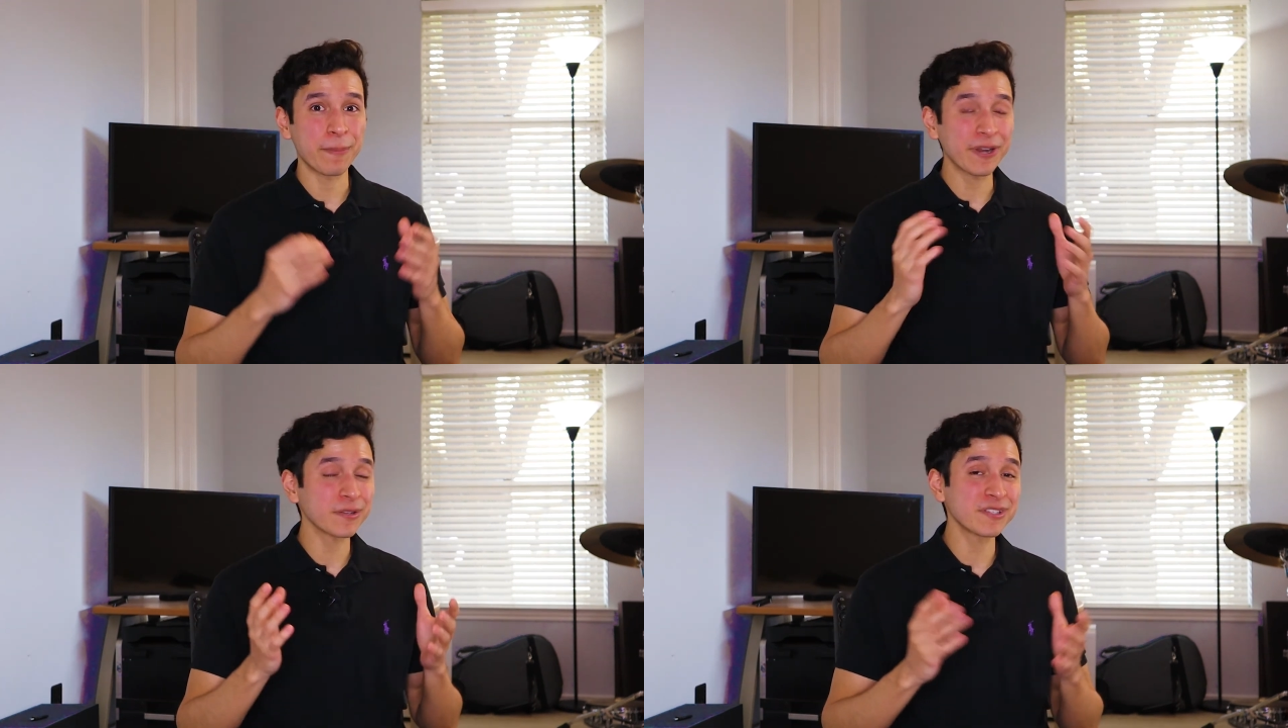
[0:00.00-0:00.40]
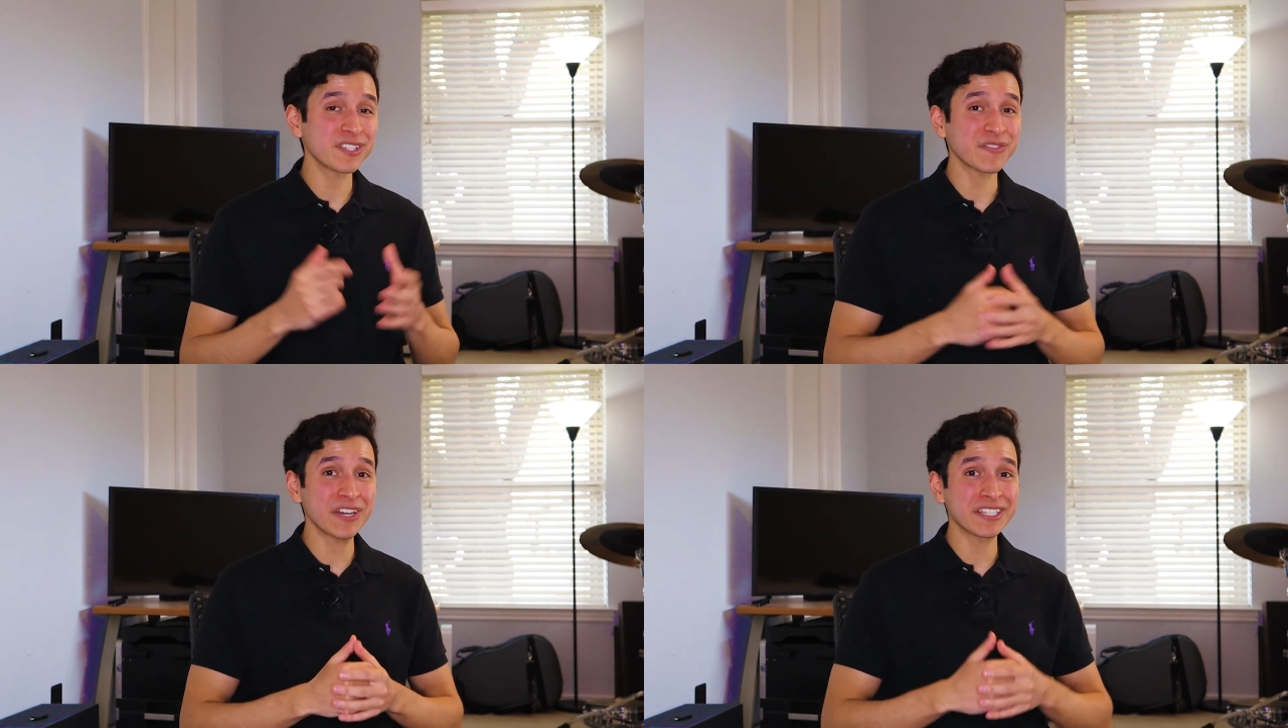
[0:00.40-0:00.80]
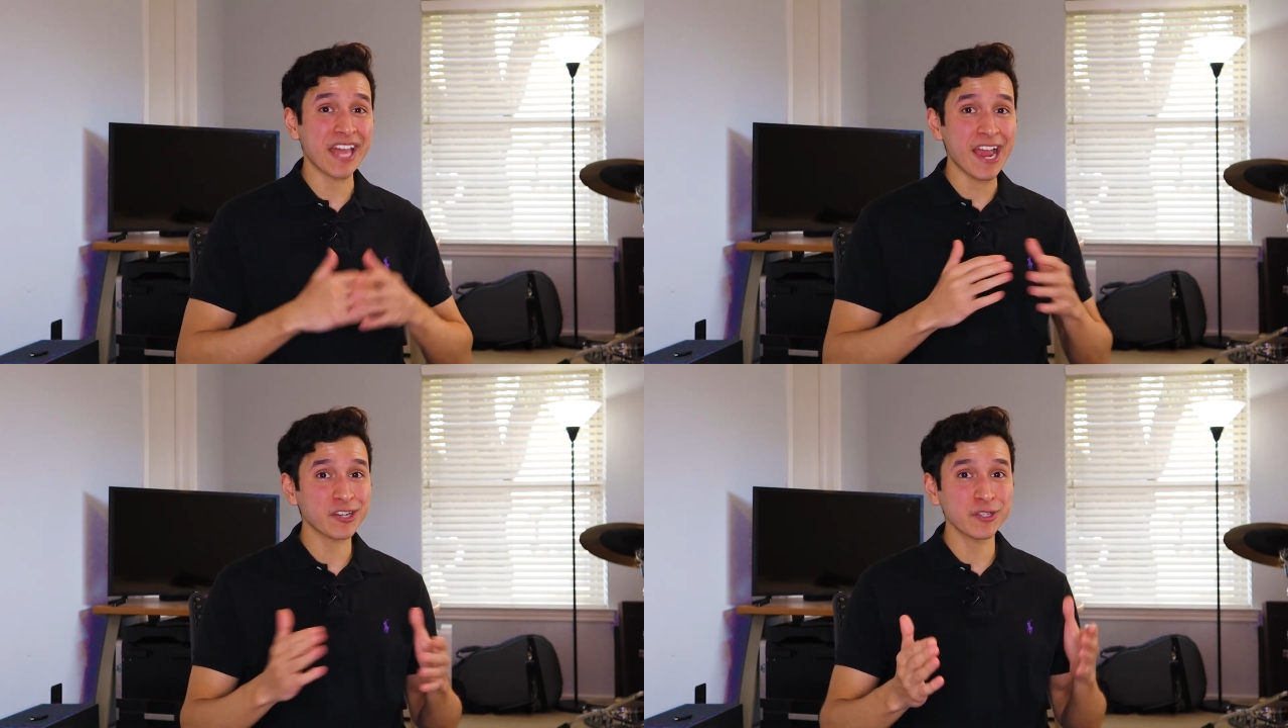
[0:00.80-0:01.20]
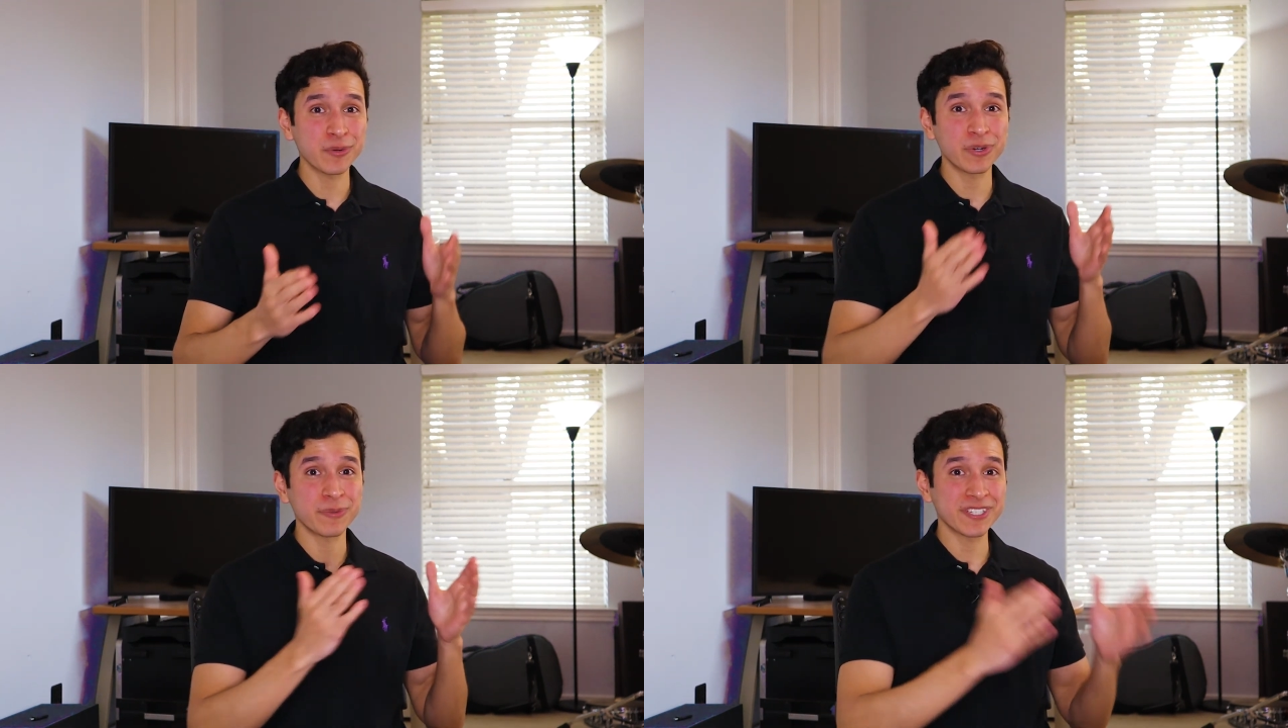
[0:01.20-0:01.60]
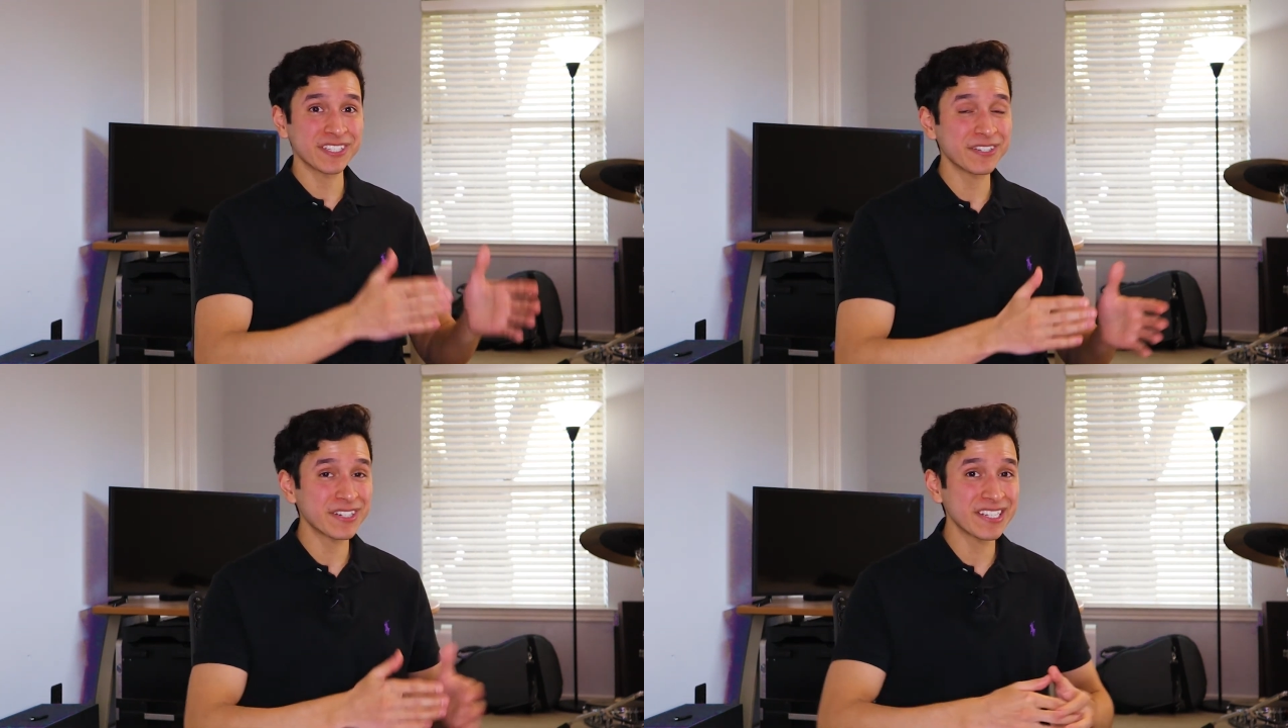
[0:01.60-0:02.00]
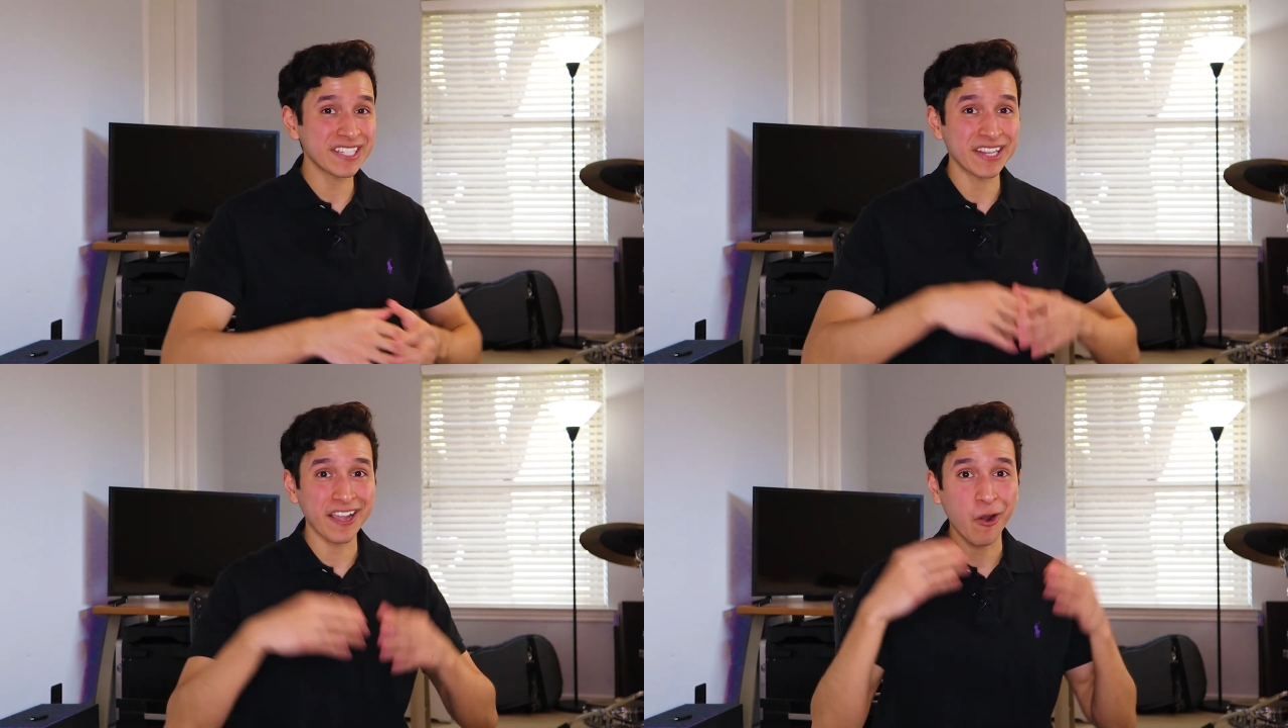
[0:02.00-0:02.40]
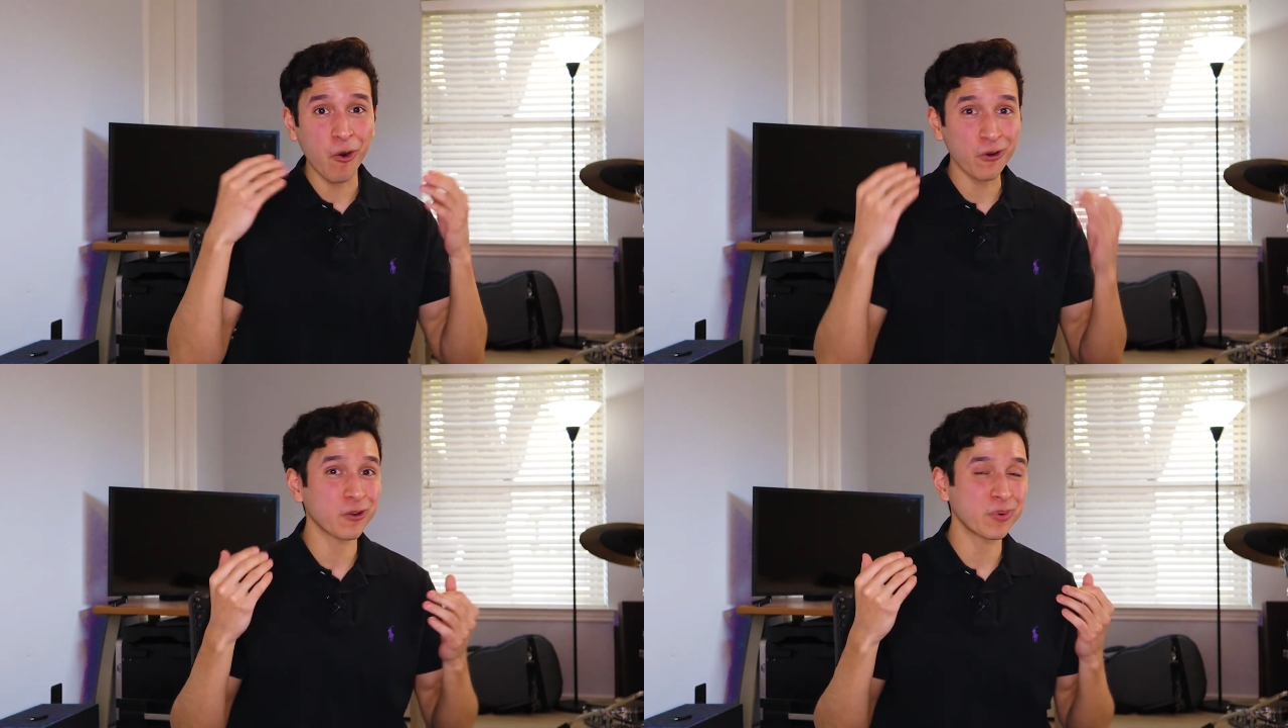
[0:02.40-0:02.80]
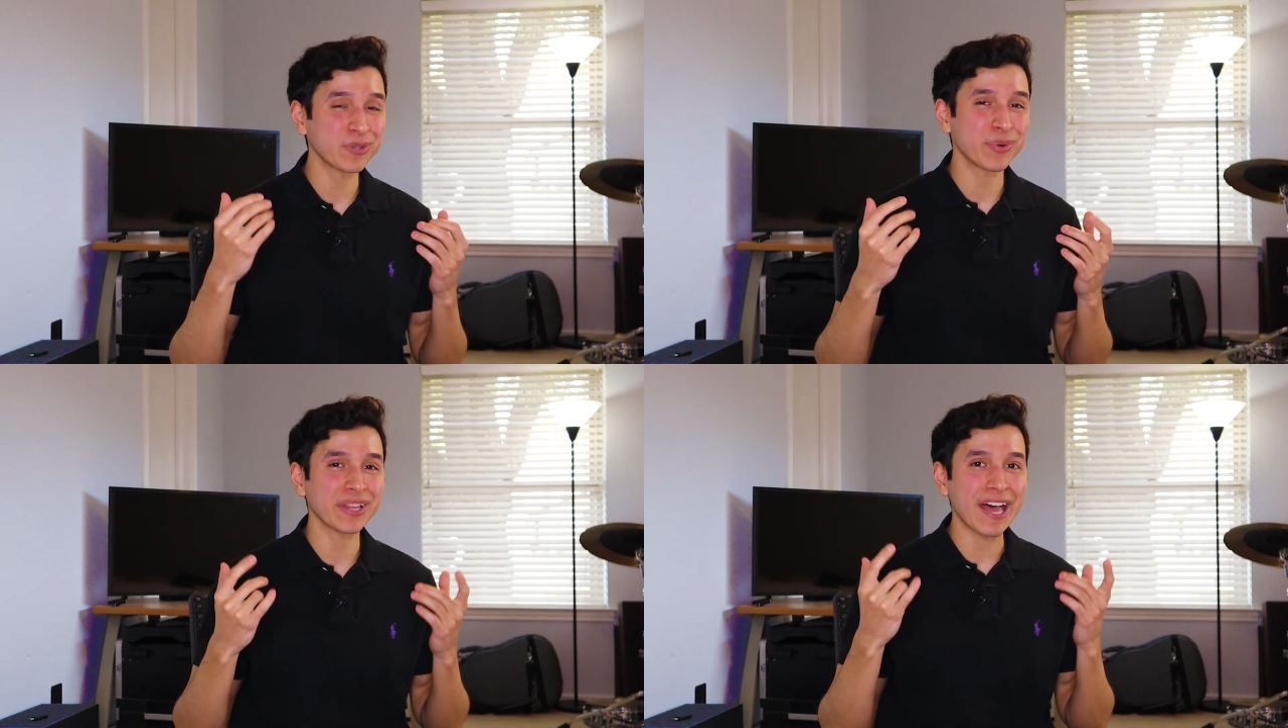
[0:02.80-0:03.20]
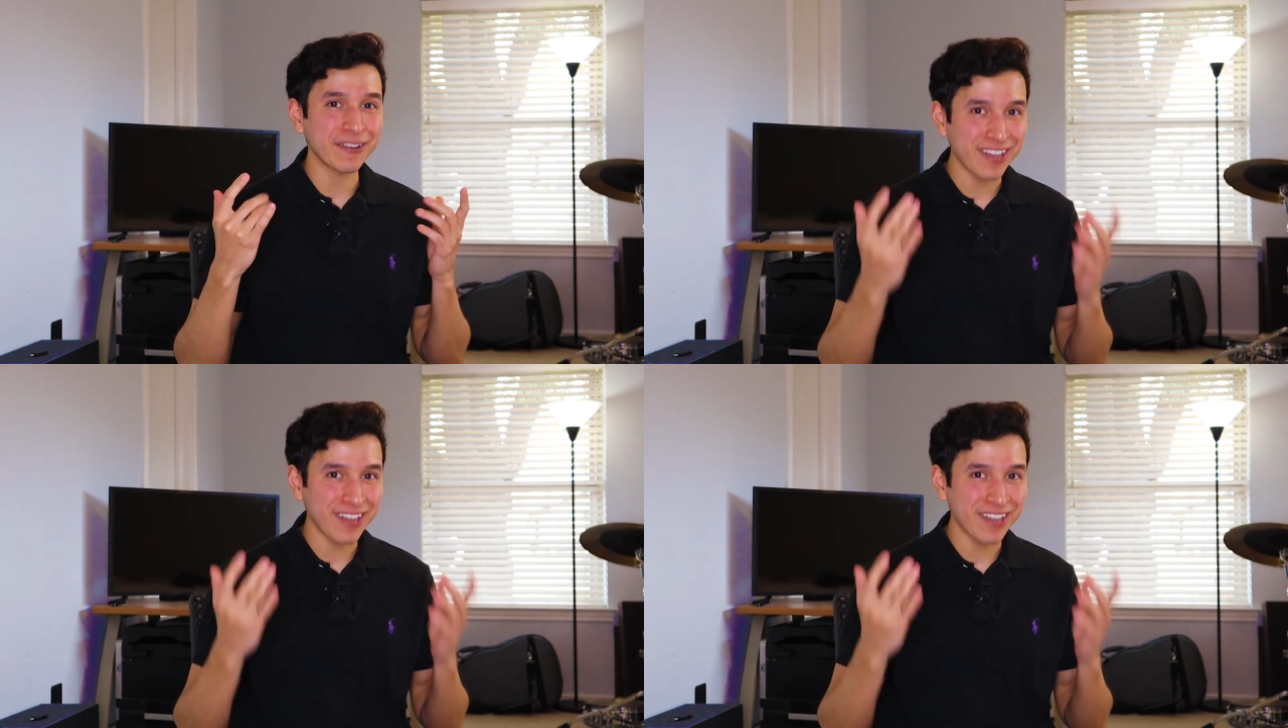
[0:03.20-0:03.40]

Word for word: apparently this fight is actually going to be serious, and they are going to allow